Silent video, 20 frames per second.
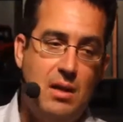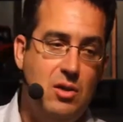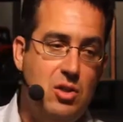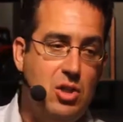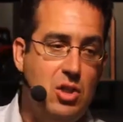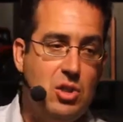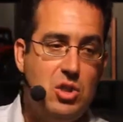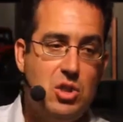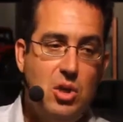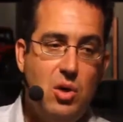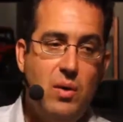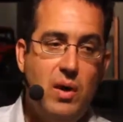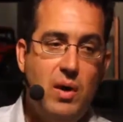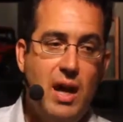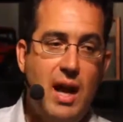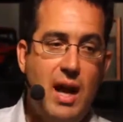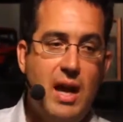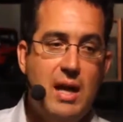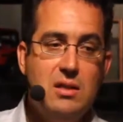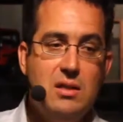just go
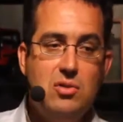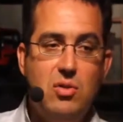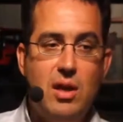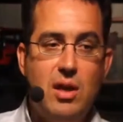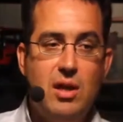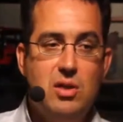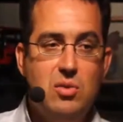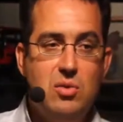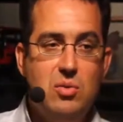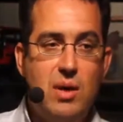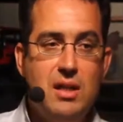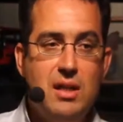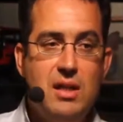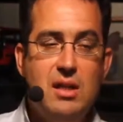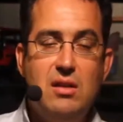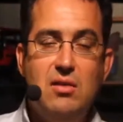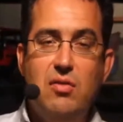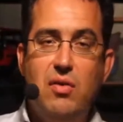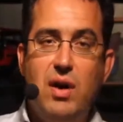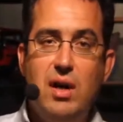ahead, try to
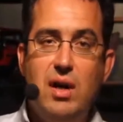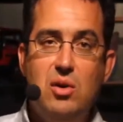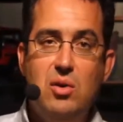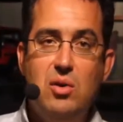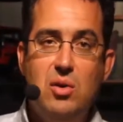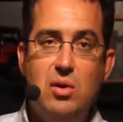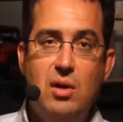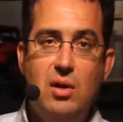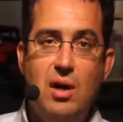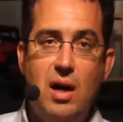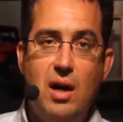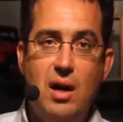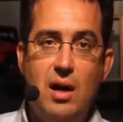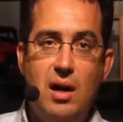identify your